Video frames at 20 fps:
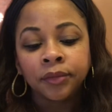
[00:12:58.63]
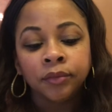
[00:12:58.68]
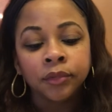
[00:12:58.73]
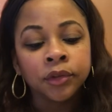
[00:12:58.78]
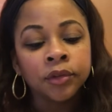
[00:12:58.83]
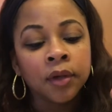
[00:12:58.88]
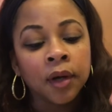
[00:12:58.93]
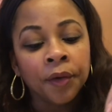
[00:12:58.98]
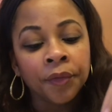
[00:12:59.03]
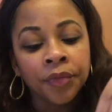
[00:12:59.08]

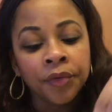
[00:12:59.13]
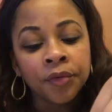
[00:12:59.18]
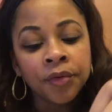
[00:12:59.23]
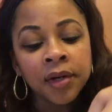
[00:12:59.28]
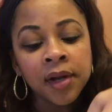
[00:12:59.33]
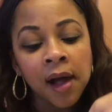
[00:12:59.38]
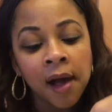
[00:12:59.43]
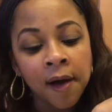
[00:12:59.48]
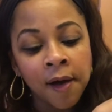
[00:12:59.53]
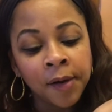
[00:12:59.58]
you go through
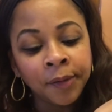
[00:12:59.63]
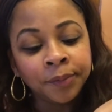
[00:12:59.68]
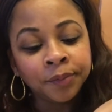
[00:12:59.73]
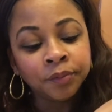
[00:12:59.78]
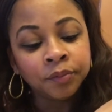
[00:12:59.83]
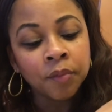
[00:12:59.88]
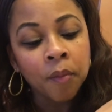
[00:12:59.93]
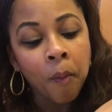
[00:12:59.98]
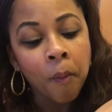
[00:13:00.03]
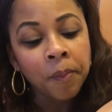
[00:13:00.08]
it all.
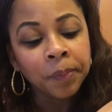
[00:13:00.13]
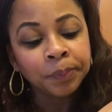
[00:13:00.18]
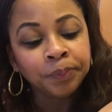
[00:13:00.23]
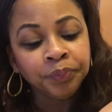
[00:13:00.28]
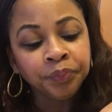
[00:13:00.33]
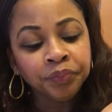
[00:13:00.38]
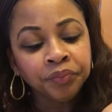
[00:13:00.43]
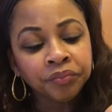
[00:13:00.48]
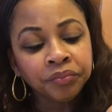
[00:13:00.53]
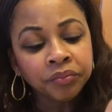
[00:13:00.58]

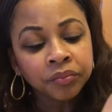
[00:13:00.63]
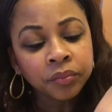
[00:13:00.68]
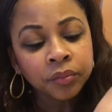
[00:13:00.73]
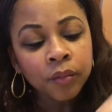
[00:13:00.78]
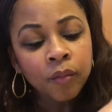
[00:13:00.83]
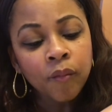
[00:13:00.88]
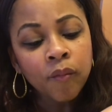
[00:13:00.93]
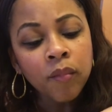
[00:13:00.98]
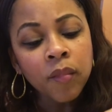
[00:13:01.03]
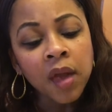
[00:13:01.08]

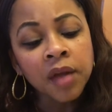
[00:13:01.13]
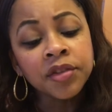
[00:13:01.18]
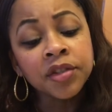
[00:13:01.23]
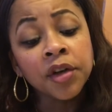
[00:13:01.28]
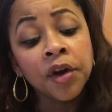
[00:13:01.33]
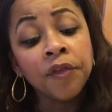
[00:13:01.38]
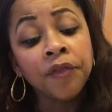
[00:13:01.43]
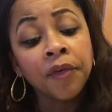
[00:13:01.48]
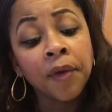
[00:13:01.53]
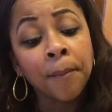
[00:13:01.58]

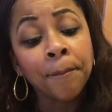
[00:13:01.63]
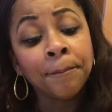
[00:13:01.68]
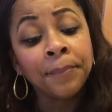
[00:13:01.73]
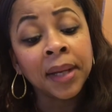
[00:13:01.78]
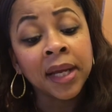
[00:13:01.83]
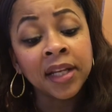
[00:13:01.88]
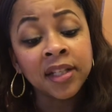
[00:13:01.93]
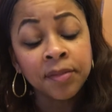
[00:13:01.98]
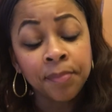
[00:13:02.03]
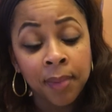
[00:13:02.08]
So for
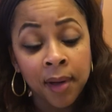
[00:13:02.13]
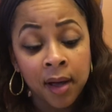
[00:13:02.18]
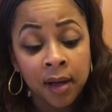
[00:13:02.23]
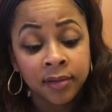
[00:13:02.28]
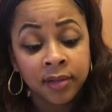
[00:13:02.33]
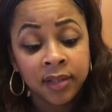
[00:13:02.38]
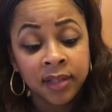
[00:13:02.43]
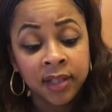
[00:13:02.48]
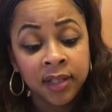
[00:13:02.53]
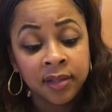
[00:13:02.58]

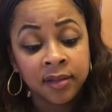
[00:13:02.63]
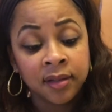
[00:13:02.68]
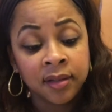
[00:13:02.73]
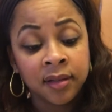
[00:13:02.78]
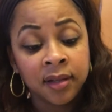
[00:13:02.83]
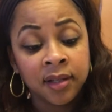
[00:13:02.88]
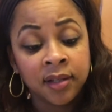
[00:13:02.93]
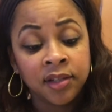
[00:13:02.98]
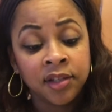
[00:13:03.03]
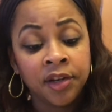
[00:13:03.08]
baseball
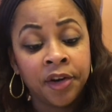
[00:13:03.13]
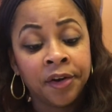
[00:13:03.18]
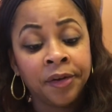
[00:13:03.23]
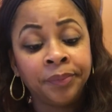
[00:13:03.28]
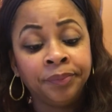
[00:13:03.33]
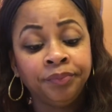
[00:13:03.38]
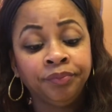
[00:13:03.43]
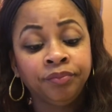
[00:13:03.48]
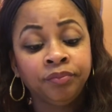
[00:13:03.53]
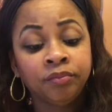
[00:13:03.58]
season this year,